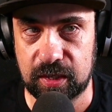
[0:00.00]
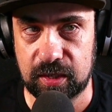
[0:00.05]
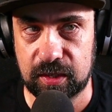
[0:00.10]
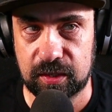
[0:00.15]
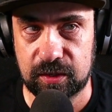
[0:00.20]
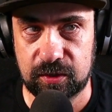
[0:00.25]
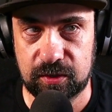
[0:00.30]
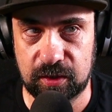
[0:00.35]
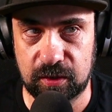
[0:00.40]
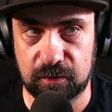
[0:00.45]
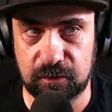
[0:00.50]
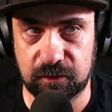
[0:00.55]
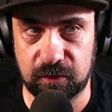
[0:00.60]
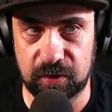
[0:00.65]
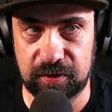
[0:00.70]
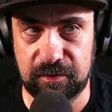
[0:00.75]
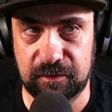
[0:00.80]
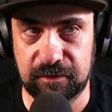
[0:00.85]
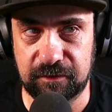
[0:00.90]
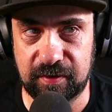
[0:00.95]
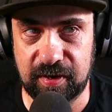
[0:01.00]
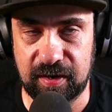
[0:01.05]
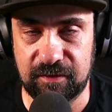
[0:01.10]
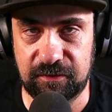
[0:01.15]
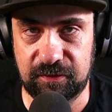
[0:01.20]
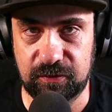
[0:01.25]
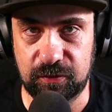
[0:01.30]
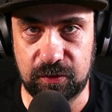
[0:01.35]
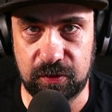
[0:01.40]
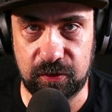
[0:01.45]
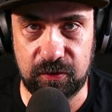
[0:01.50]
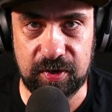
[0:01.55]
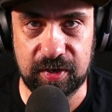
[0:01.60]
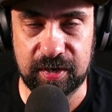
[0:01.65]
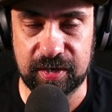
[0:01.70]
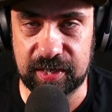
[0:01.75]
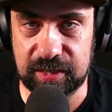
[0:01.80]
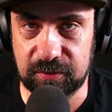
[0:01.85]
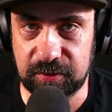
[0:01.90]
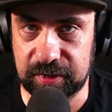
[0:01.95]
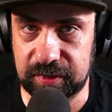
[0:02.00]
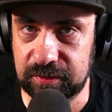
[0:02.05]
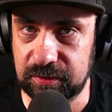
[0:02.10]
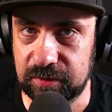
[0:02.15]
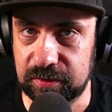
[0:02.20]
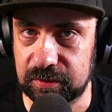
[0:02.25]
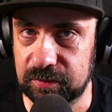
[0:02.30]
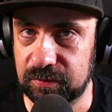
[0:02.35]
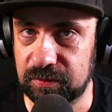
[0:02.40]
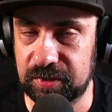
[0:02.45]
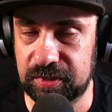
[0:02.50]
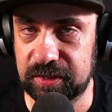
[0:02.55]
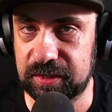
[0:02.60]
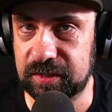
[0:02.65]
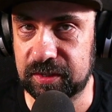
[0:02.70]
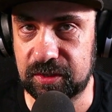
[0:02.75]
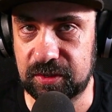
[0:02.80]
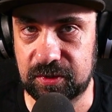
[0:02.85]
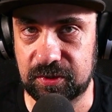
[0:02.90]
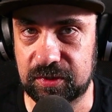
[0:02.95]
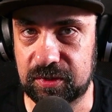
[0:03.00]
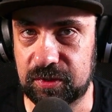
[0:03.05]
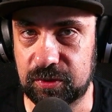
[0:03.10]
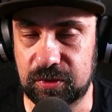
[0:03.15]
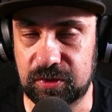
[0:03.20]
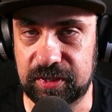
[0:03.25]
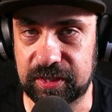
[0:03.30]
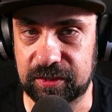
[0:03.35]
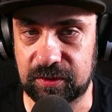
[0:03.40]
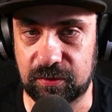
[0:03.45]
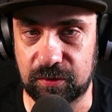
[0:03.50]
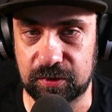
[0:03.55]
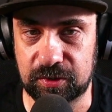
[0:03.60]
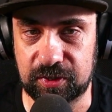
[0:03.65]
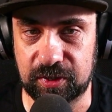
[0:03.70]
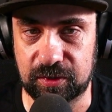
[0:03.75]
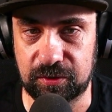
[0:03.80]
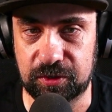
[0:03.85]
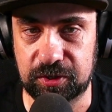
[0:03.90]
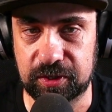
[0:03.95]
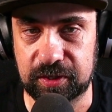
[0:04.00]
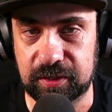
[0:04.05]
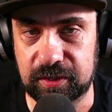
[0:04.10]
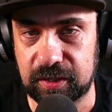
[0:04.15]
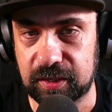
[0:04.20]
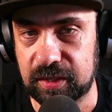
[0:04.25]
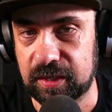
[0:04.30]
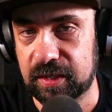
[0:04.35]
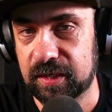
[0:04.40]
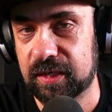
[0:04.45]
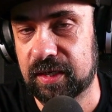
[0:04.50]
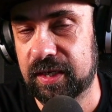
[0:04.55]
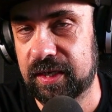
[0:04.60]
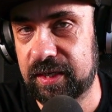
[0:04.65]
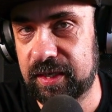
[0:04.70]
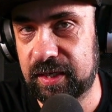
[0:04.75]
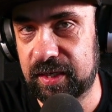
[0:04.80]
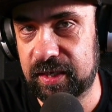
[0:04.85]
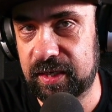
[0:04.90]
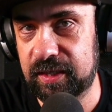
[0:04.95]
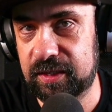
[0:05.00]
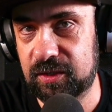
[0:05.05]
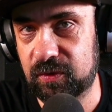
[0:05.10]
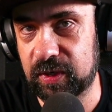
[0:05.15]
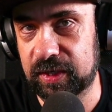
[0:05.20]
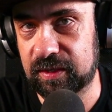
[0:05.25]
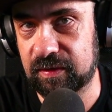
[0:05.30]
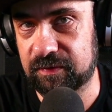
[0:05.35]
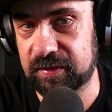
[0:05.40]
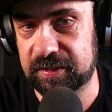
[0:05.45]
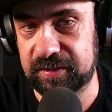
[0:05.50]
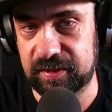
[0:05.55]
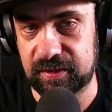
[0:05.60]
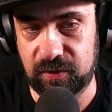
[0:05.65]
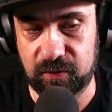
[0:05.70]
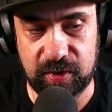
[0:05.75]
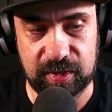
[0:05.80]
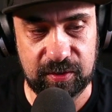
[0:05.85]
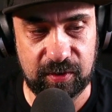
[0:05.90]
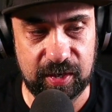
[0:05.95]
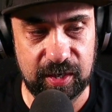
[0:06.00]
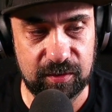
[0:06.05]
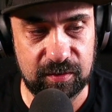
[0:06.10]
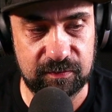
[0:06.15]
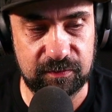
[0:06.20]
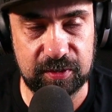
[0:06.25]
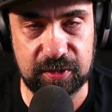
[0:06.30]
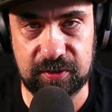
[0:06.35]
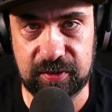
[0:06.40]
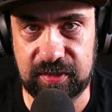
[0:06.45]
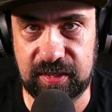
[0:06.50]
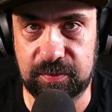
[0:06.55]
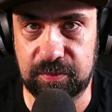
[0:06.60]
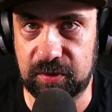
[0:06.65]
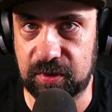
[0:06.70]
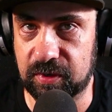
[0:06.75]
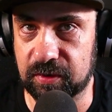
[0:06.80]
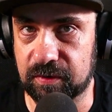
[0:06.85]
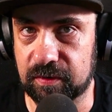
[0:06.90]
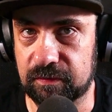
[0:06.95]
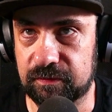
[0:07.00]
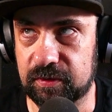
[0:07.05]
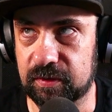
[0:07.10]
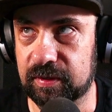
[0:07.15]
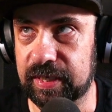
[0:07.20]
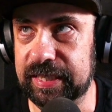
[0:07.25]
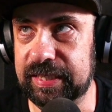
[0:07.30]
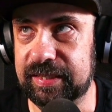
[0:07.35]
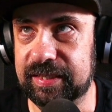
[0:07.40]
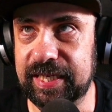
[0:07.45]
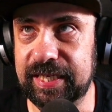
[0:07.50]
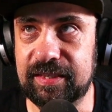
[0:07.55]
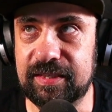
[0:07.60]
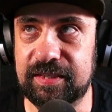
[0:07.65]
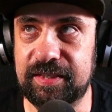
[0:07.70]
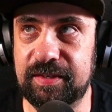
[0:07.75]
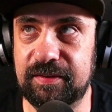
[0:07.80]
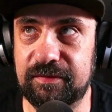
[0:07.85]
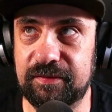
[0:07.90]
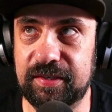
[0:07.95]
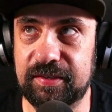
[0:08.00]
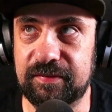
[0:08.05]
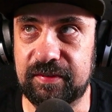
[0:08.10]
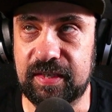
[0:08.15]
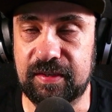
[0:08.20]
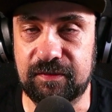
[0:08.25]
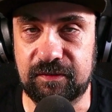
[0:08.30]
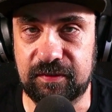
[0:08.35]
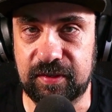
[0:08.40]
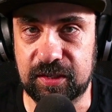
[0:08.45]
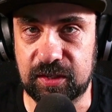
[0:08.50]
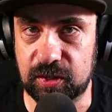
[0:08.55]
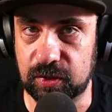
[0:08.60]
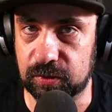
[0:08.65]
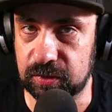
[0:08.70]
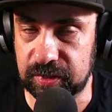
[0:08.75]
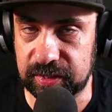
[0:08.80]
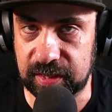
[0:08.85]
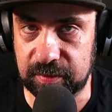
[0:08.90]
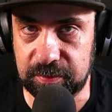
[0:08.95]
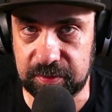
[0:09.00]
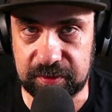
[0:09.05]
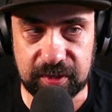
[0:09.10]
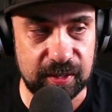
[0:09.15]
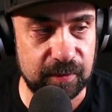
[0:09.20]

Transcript: So 45 to 300, which is the two sender solution. It's quite of a steep curve. So let's see if this holds up.